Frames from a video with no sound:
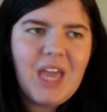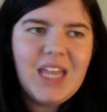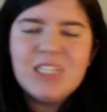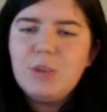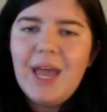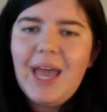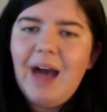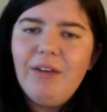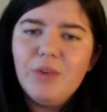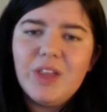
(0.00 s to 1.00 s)
and that's why I
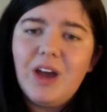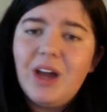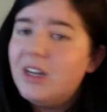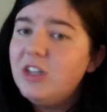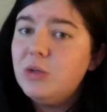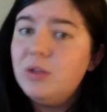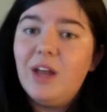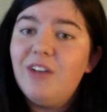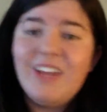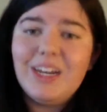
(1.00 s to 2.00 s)
haven't really gotten into a
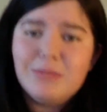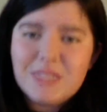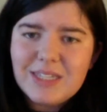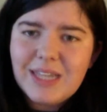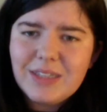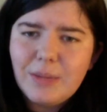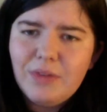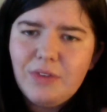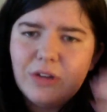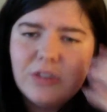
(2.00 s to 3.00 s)
lot of fandoms these last couple
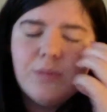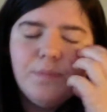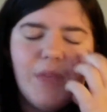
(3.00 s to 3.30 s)
of years.